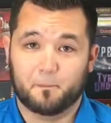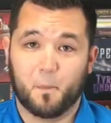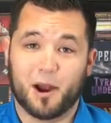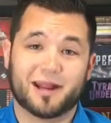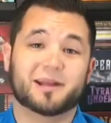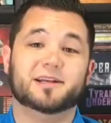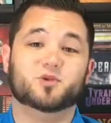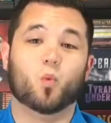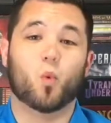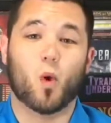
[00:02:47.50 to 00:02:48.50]
but it
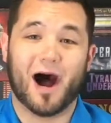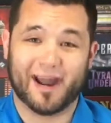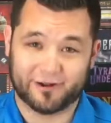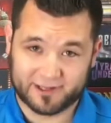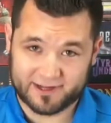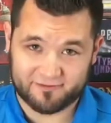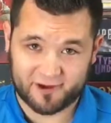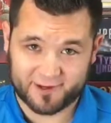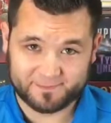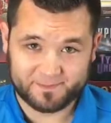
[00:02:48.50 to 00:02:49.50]
is wildly
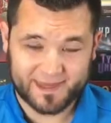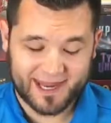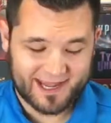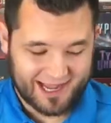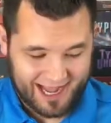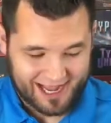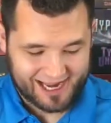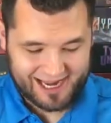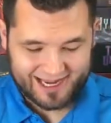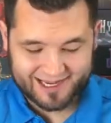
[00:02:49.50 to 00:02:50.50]
fun.
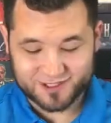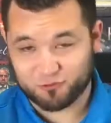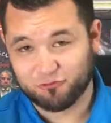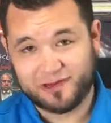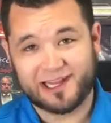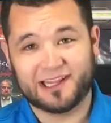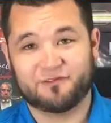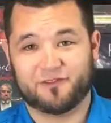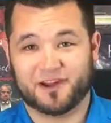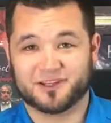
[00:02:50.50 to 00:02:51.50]
It gets really
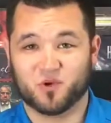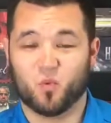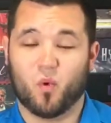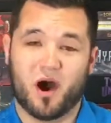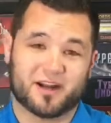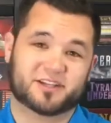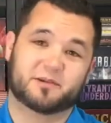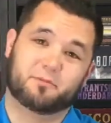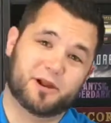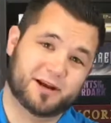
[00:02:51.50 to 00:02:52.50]
fun to watch
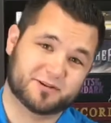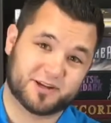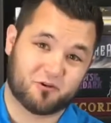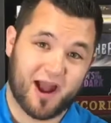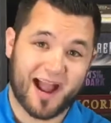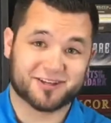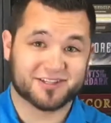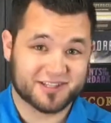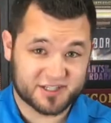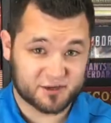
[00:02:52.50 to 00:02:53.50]
the players'
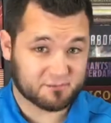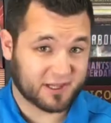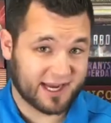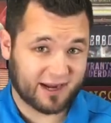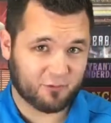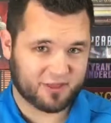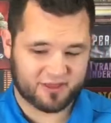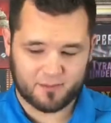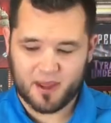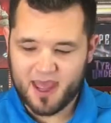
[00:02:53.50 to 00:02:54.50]
interactions as you're playing with
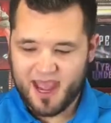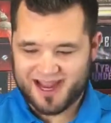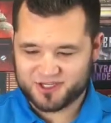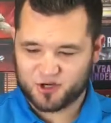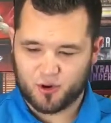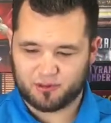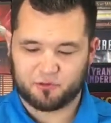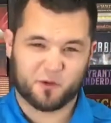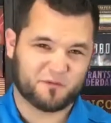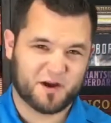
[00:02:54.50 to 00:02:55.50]
them, as you're going
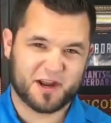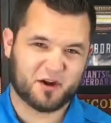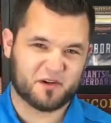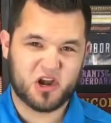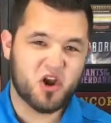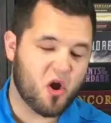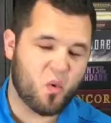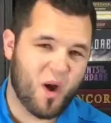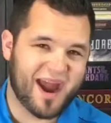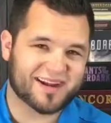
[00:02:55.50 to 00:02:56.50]
through and fighting over, no
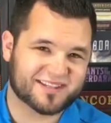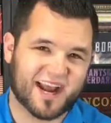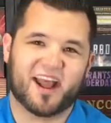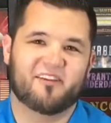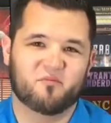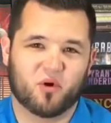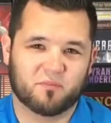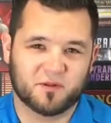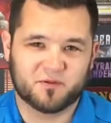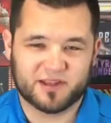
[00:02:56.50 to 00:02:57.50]
way does that have more
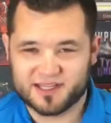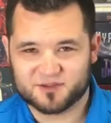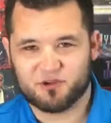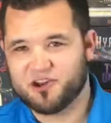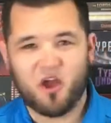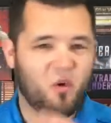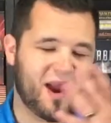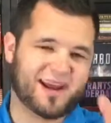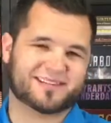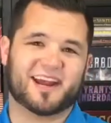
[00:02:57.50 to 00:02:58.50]
blue than this one, no
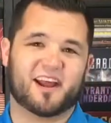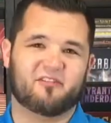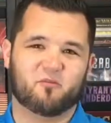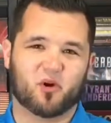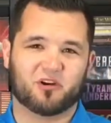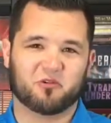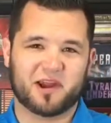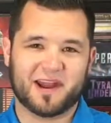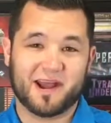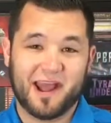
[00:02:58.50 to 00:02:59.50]
way does that have more
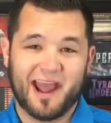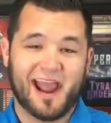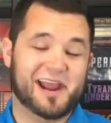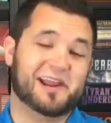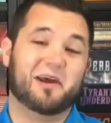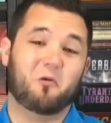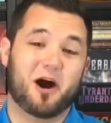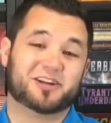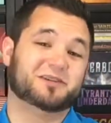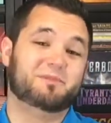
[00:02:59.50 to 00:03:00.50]
green, and then
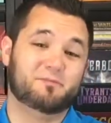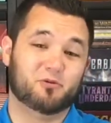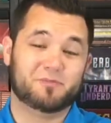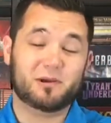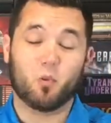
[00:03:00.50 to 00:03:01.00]
watching people be